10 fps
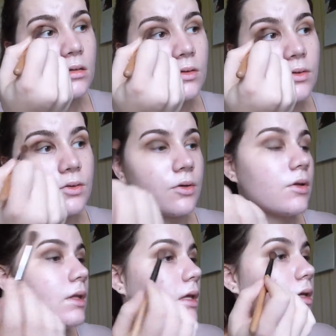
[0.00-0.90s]
through
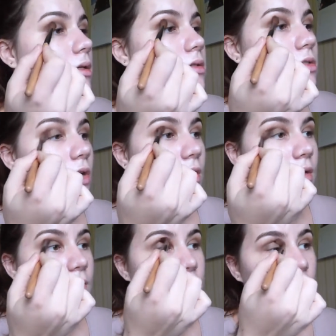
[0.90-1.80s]
the
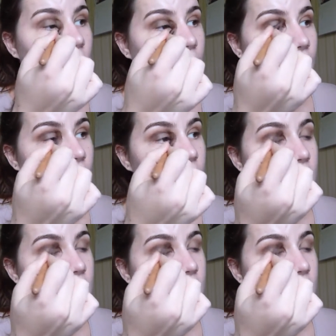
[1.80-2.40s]
socket of the eye.